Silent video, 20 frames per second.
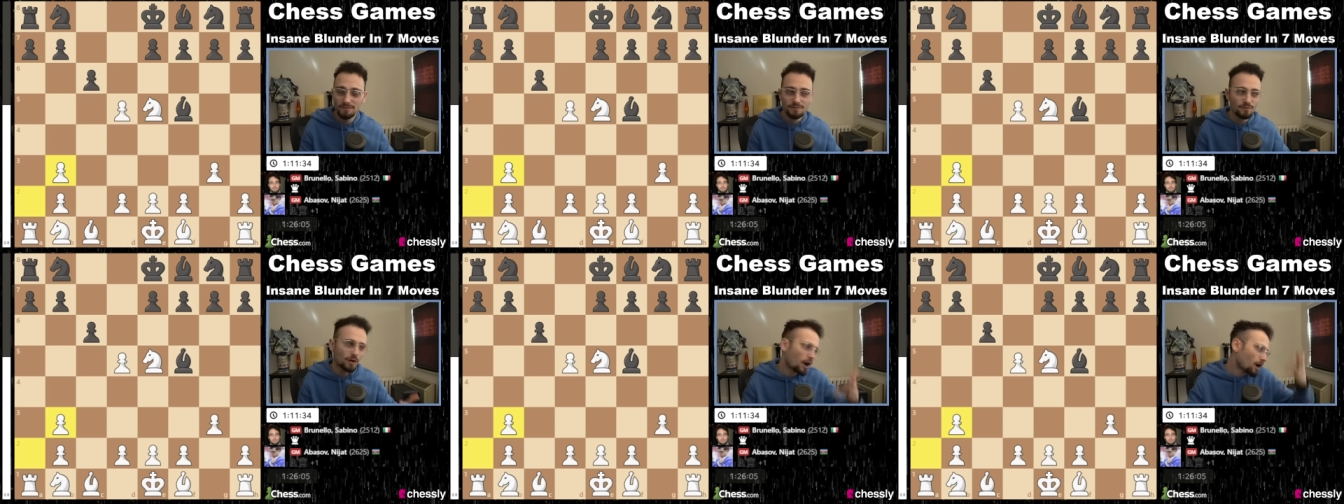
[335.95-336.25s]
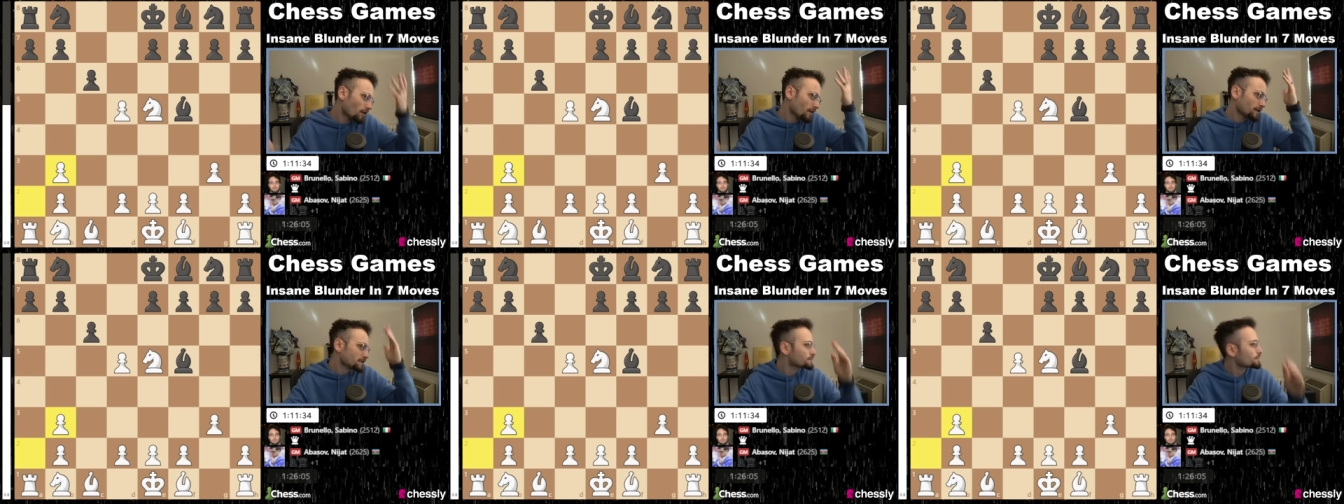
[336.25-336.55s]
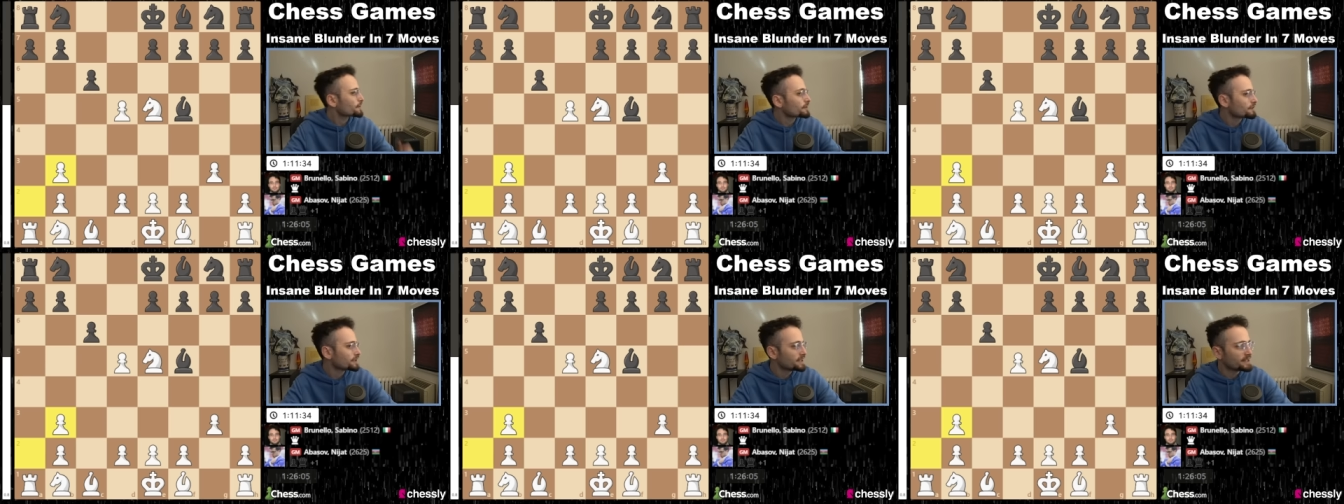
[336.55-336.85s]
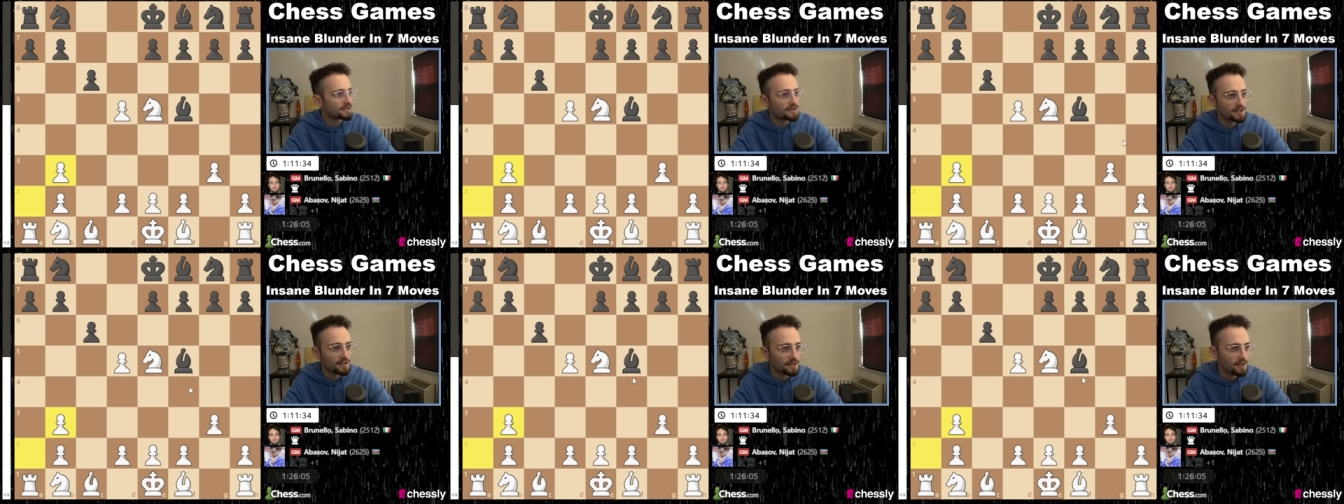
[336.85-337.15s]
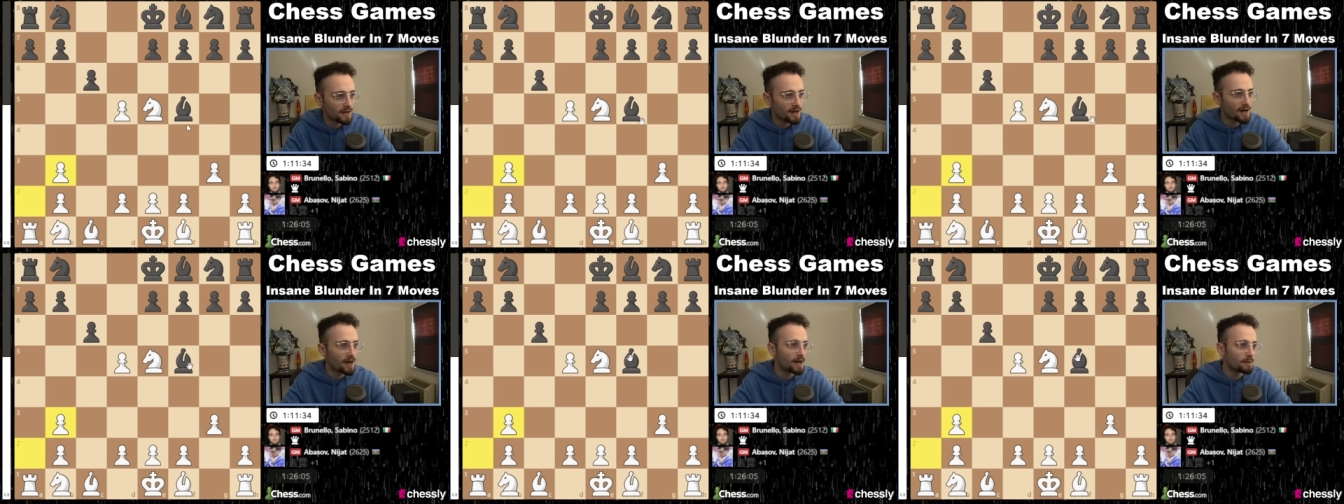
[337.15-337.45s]
Oh, that's very easy.
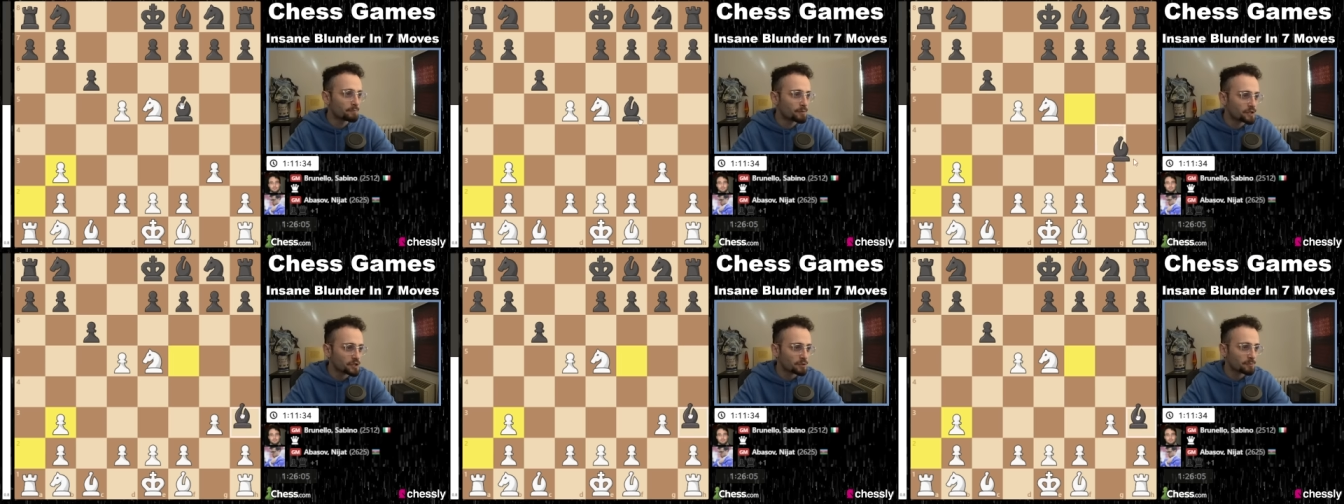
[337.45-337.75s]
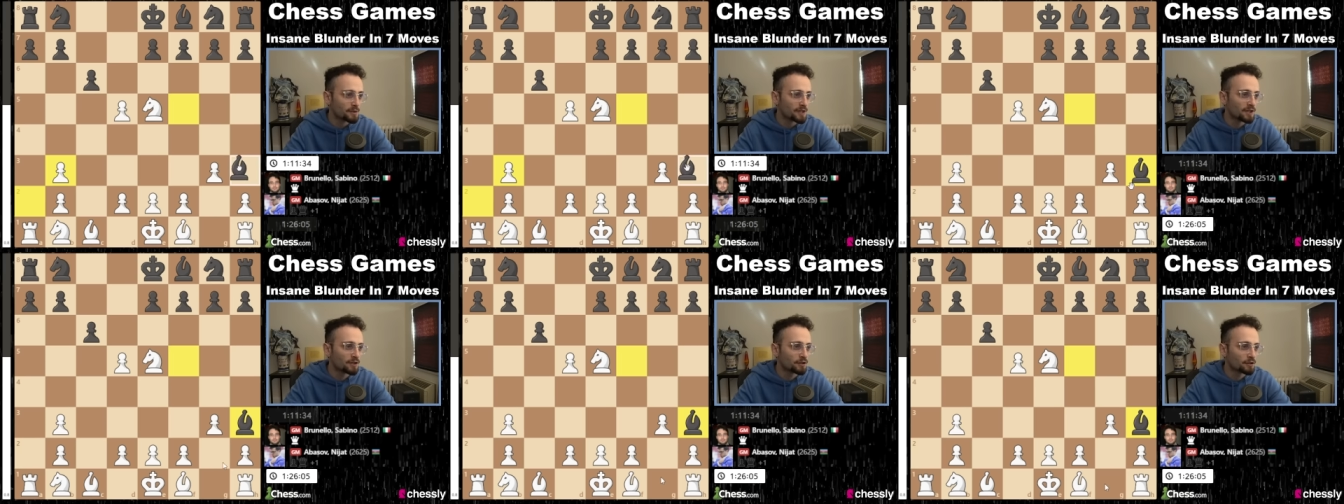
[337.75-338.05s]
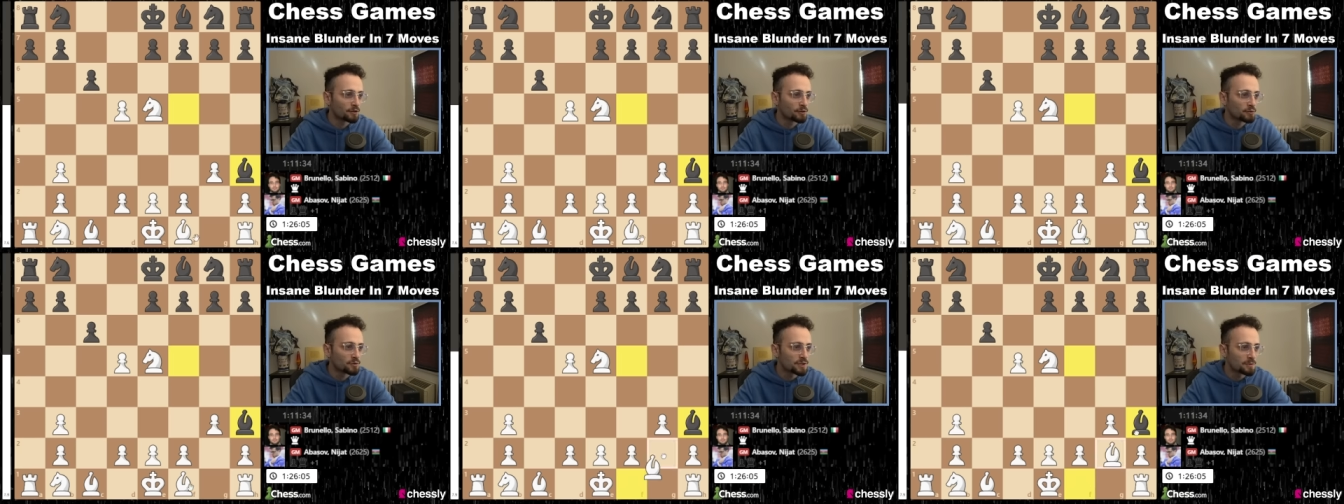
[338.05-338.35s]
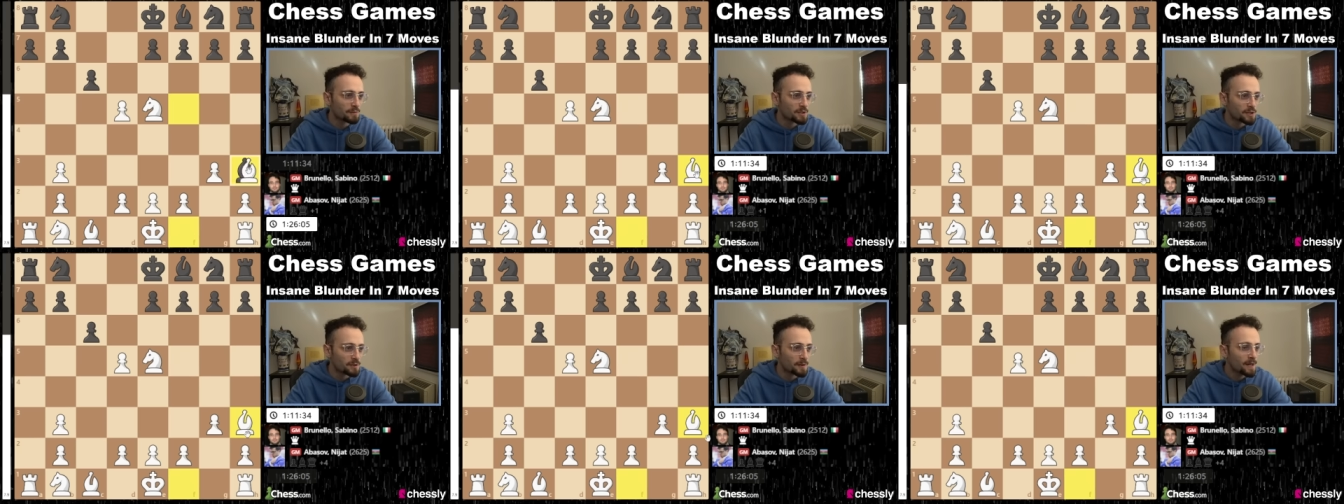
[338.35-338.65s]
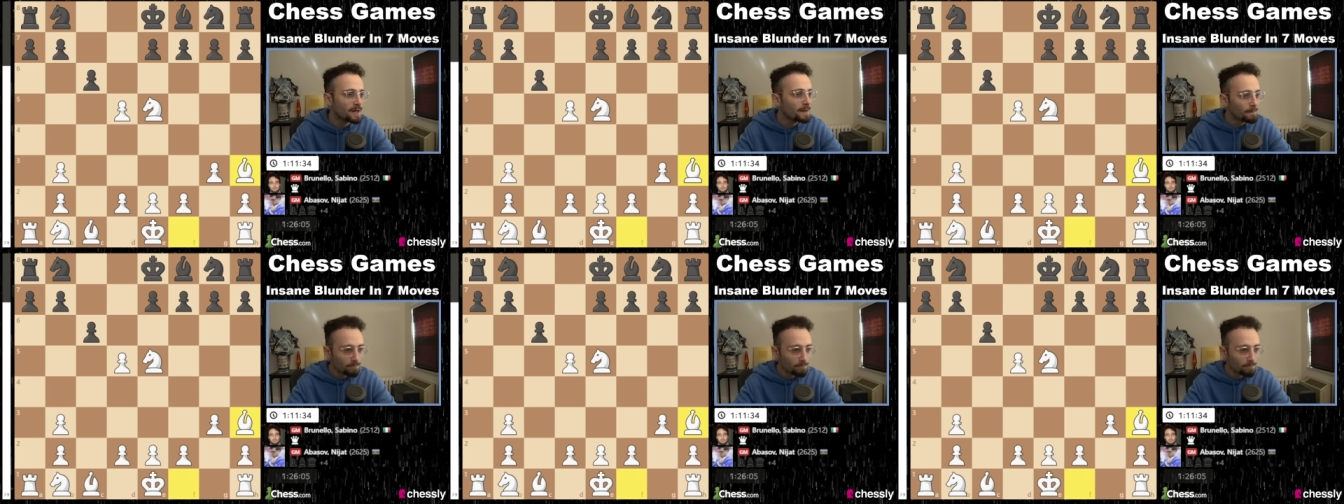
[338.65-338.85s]
Uh, bishop here, lose the bishop.